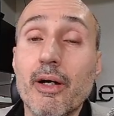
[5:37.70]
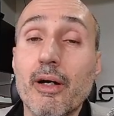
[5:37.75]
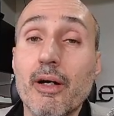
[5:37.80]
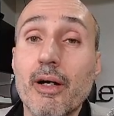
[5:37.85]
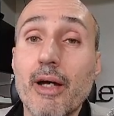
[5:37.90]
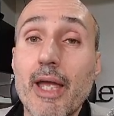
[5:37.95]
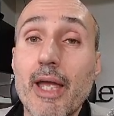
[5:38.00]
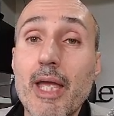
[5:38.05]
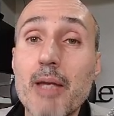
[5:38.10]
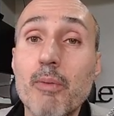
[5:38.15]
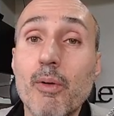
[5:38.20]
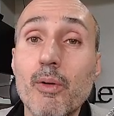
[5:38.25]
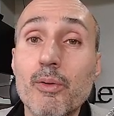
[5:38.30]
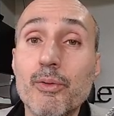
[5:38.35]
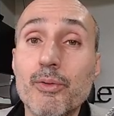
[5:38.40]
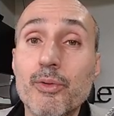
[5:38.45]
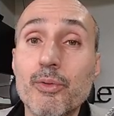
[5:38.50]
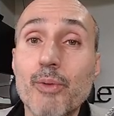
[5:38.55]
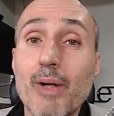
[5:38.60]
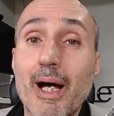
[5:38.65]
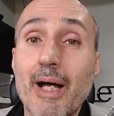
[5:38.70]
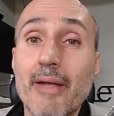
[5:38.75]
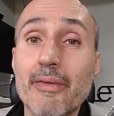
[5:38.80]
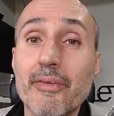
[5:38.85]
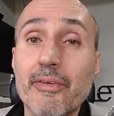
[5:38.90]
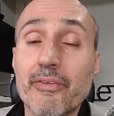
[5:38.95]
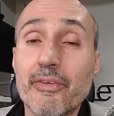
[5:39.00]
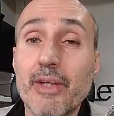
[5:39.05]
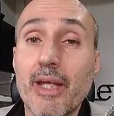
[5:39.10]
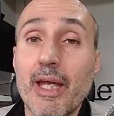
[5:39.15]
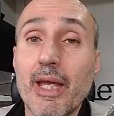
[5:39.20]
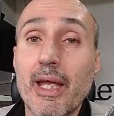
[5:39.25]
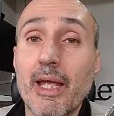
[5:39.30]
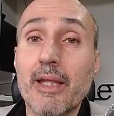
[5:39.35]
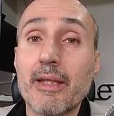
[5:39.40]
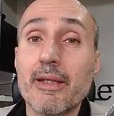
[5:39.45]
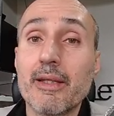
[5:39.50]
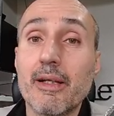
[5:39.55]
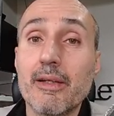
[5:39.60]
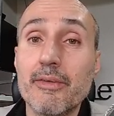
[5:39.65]
able to
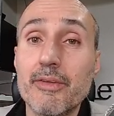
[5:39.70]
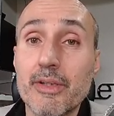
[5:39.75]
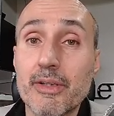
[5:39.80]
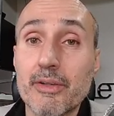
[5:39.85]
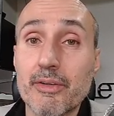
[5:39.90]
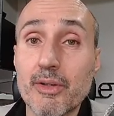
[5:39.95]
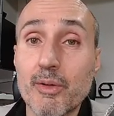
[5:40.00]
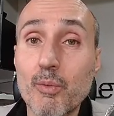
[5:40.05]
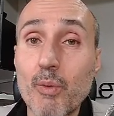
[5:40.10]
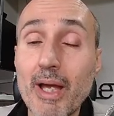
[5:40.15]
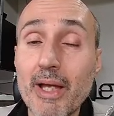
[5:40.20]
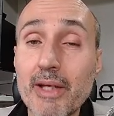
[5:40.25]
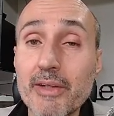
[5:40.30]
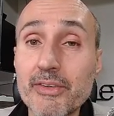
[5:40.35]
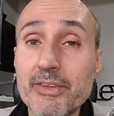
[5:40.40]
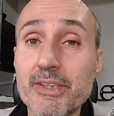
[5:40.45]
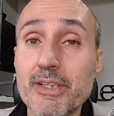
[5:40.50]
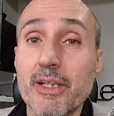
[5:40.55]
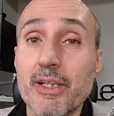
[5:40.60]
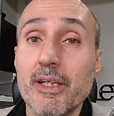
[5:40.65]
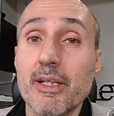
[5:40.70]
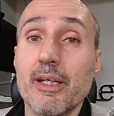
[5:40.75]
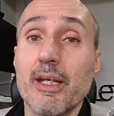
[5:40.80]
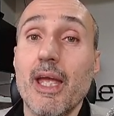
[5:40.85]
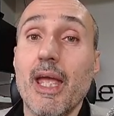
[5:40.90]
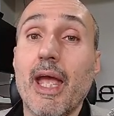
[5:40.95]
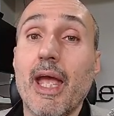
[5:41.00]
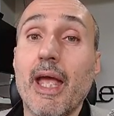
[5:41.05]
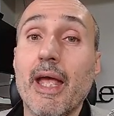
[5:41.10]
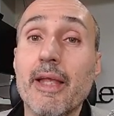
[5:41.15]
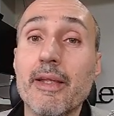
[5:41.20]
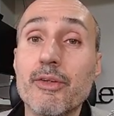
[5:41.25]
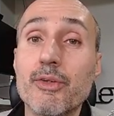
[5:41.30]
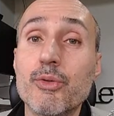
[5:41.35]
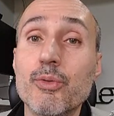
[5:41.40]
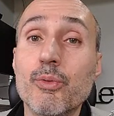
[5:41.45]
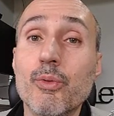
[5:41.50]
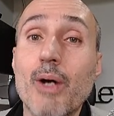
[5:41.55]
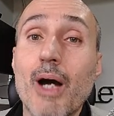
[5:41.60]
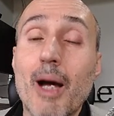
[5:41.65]
understand the request and
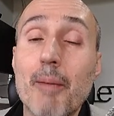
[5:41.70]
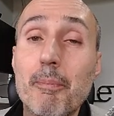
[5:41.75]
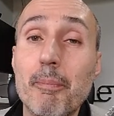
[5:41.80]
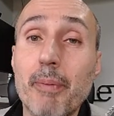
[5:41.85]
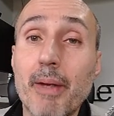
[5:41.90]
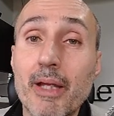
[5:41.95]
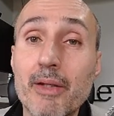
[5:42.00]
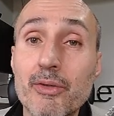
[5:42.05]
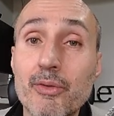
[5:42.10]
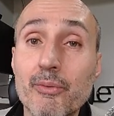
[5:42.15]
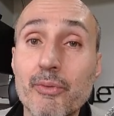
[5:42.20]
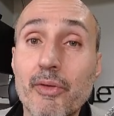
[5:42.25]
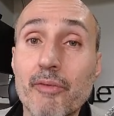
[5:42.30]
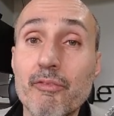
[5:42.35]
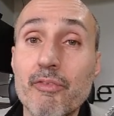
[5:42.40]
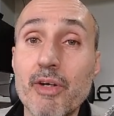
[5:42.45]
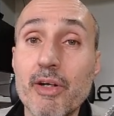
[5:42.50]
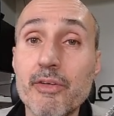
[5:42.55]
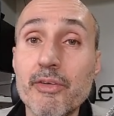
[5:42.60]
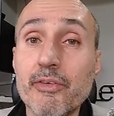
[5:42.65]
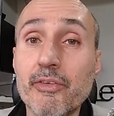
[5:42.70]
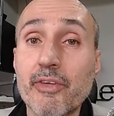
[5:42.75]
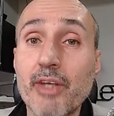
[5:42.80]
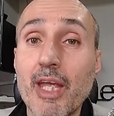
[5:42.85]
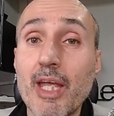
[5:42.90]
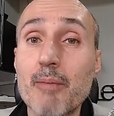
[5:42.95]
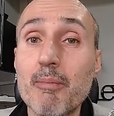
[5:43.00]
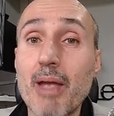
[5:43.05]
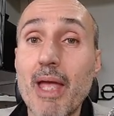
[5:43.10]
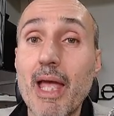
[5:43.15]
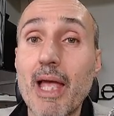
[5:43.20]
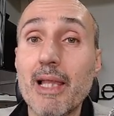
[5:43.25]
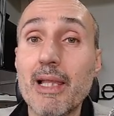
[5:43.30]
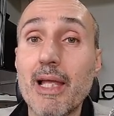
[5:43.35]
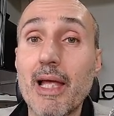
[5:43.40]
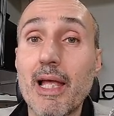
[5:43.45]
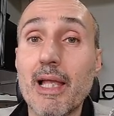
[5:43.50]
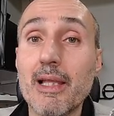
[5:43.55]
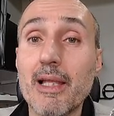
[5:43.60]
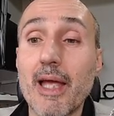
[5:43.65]
to append to the very same
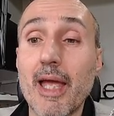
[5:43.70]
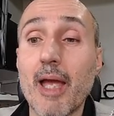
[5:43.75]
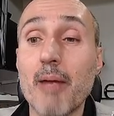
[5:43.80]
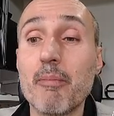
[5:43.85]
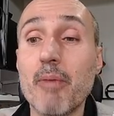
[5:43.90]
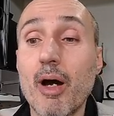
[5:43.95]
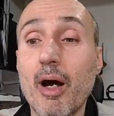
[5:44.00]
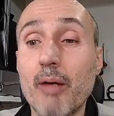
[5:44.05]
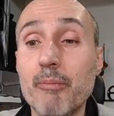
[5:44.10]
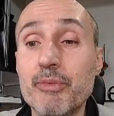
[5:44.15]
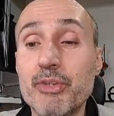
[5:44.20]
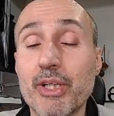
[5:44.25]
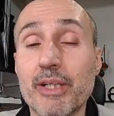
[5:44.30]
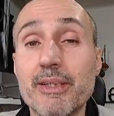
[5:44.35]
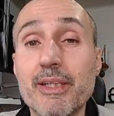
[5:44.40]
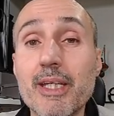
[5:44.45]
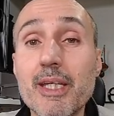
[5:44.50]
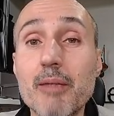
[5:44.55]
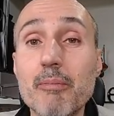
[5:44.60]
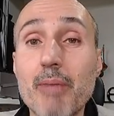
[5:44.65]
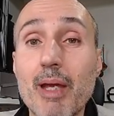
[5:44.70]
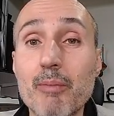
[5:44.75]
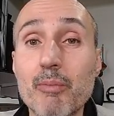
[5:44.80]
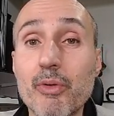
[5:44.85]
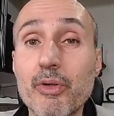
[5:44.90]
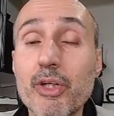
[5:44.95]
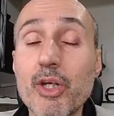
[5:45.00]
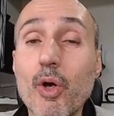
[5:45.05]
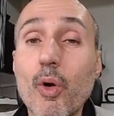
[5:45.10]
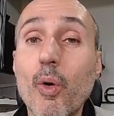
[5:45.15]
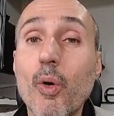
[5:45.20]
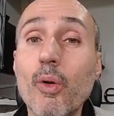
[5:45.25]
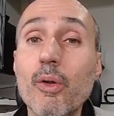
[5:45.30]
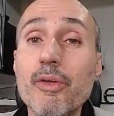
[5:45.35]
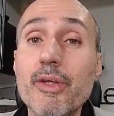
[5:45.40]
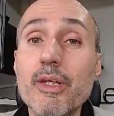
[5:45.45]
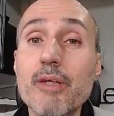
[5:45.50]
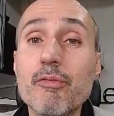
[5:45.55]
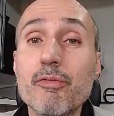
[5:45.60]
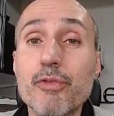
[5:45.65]
LLM object in memory all
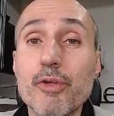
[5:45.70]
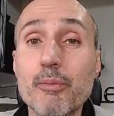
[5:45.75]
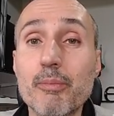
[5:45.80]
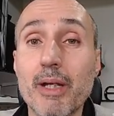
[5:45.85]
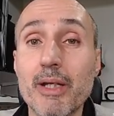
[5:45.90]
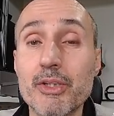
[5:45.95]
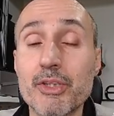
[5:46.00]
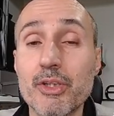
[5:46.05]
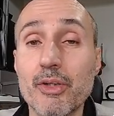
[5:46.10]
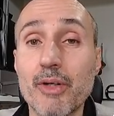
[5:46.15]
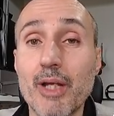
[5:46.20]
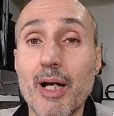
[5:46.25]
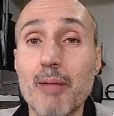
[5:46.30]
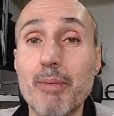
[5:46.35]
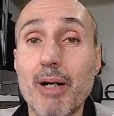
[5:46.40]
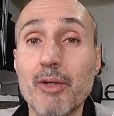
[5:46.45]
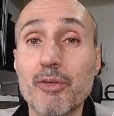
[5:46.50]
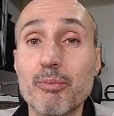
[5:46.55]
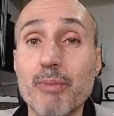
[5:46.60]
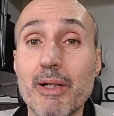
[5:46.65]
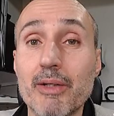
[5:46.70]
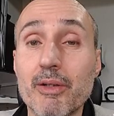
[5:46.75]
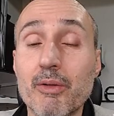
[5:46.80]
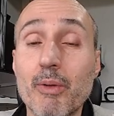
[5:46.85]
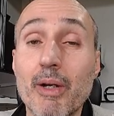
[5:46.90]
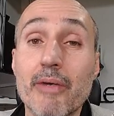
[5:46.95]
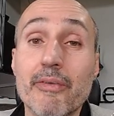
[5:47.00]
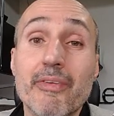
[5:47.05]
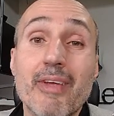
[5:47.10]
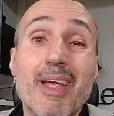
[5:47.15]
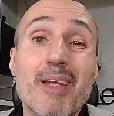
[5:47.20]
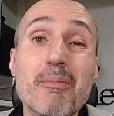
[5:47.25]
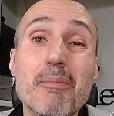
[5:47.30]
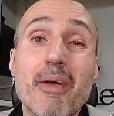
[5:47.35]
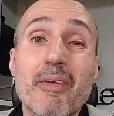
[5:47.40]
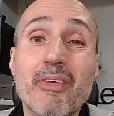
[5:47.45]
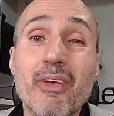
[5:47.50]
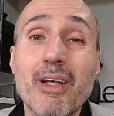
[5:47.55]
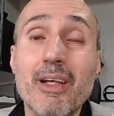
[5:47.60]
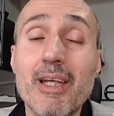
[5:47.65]
the information about my request. And
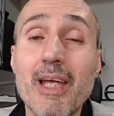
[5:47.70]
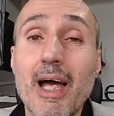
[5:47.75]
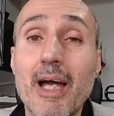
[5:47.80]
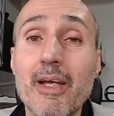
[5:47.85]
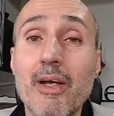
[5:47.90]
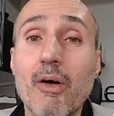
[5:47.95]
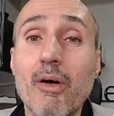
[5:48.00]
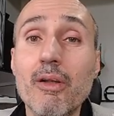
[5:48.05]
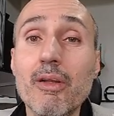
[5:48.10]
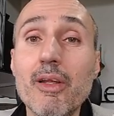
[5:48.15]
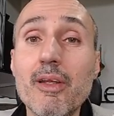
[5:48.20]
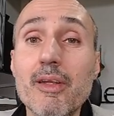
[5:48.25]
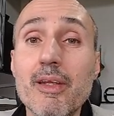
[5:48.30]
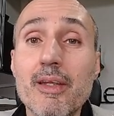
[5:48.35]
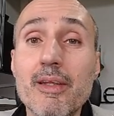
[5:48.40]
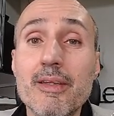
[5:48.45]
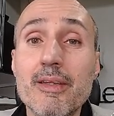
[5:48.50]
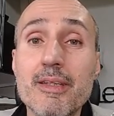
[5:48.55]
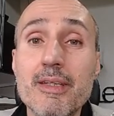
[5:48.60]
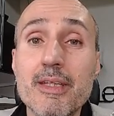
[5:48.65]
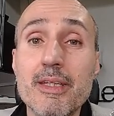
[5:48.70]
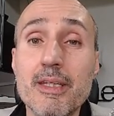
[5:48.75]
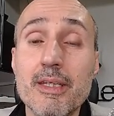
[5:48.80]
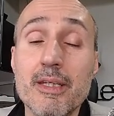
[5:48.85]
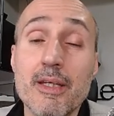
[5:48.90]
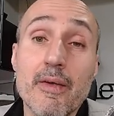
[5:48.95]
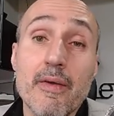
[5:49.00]
basically, I only need the